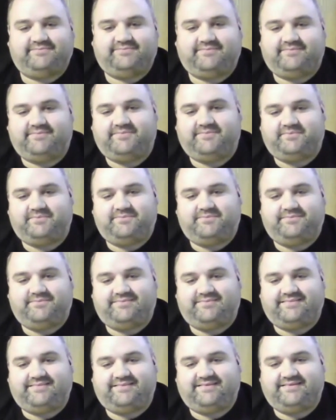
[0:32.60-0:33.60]

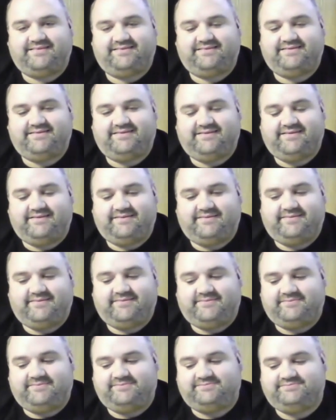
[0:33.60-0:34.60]

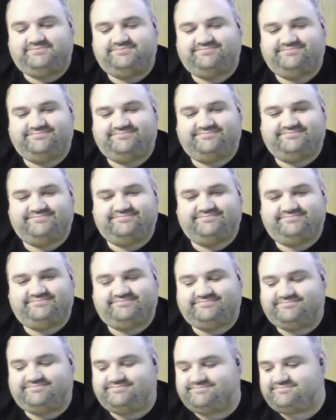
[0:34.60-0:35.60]

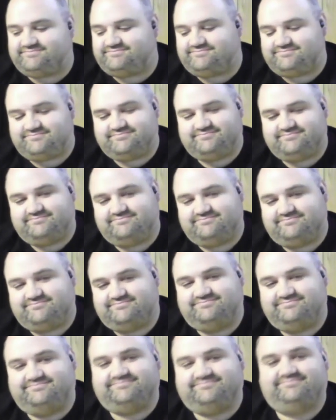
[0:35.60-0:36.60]

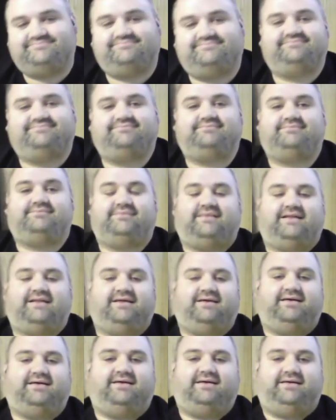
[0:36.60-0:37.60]

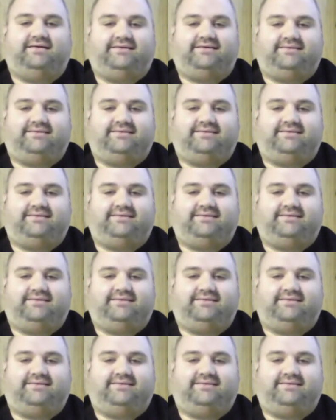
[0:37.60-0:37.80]
No words are spoken by the person on screen.